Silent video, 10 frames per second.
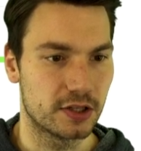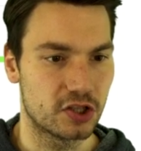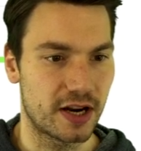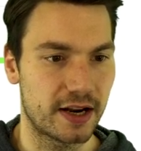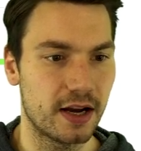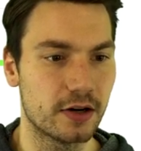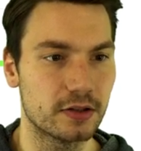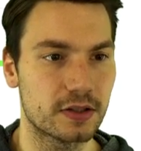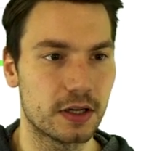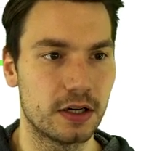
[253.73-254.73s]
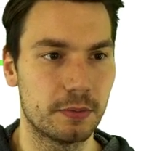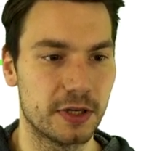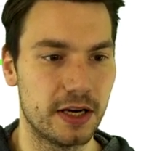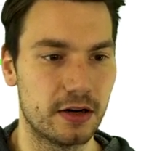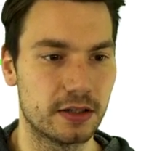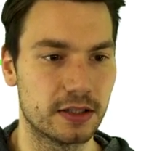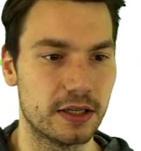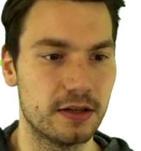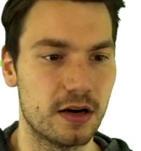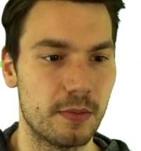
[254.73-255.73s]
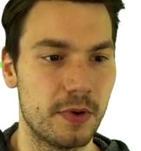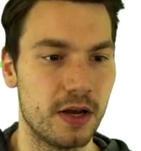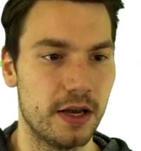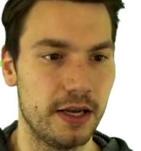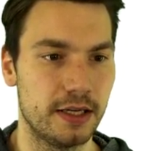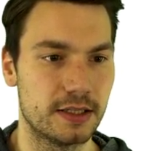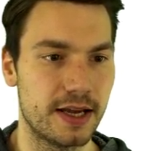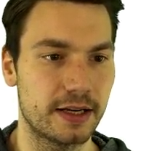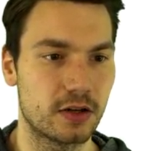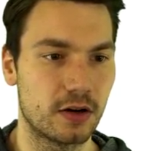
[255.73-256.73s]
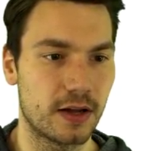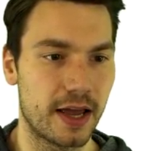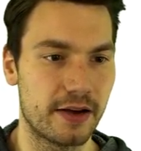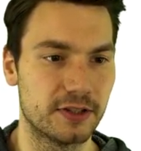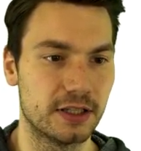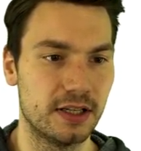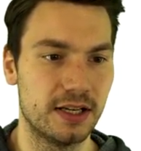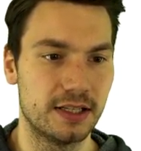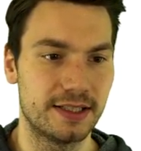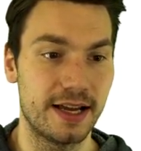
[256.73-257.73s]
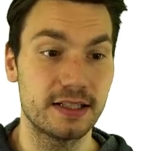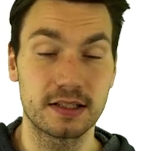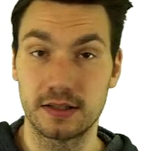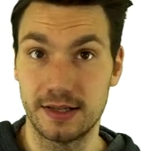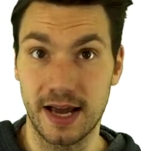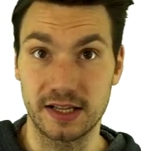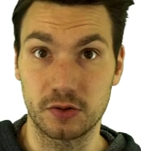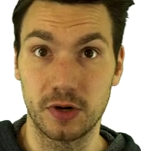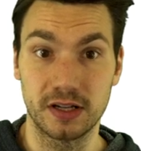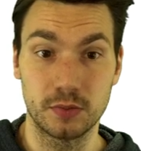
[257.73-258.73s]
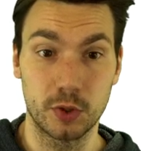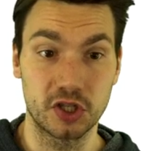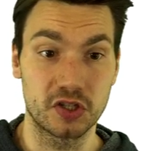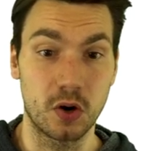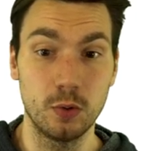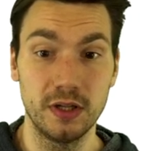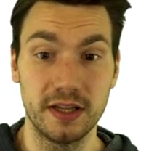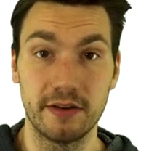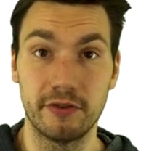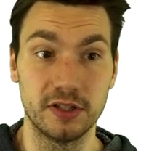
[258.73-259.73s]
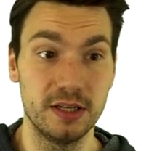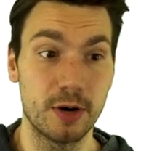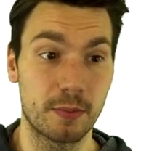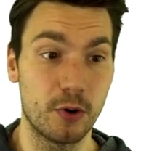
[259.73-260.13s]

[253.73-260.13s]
check out here on the GitHub in Tekton, I have a test task run, which is only there for debug